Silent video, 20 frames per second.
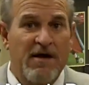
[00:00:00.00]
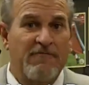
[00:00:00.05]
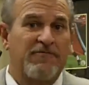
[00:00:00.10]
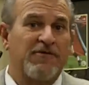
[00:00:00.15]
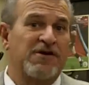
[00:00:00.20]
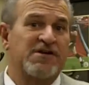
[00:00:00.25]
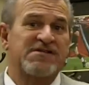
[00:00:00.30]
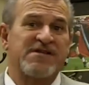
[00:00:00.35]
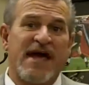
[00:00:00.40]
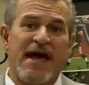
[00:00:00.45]

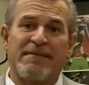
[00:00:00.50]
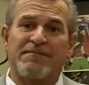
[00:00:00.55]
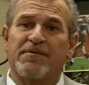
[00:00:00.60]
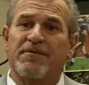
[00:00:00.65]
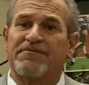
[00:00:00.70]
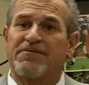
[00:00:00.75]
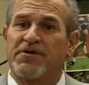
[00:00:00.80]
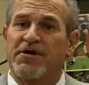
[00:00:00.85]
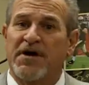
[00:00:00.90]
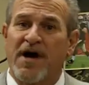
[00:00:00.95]
For
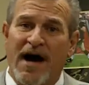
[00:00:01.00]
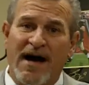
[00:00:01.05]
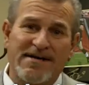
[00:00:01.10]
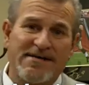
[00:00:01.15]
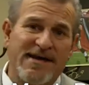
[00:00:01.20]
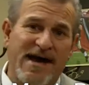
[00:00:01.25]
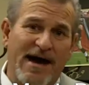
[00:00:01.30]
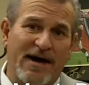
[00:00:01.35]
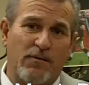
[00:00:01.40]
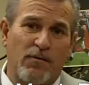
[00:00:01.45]
example, if you
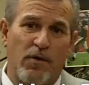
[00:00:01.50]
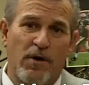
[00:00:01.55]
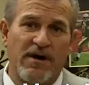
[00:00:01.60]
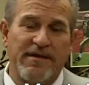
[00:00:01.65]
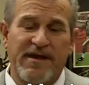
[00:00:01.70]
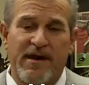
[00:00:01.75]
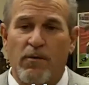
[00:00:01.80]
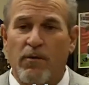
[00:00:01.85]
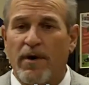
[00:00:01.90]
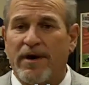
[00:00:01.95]
contact
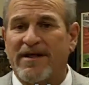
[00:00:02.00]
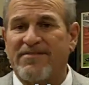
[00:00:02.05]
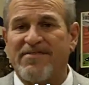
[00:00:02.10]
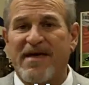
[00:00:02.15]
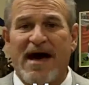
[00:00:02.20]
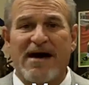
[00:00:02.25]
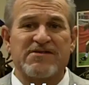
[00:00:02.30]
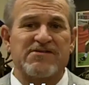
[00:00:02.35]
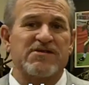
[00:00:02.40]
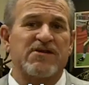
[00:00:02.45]
one, they want
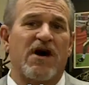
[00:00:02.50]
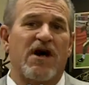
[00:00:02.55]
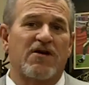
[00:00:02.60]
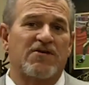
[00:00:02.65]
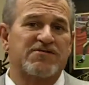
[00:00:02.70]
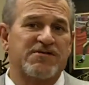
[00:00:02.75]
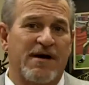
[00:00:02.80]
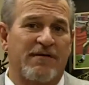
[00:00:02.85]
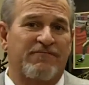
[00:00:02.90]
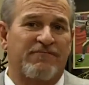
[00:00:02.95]

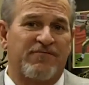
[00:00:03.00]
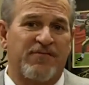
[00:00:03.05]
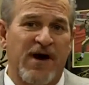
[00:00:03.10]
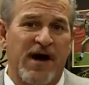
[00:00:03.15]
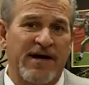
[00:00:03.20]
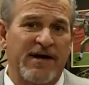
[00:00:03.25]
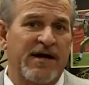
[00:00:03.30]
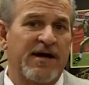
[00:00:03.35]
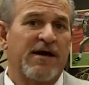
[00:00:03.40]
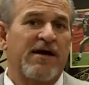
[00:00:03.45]
$1,000 up
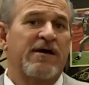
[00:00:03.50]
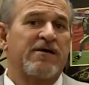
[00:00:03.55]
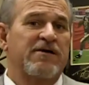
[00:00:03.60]
front,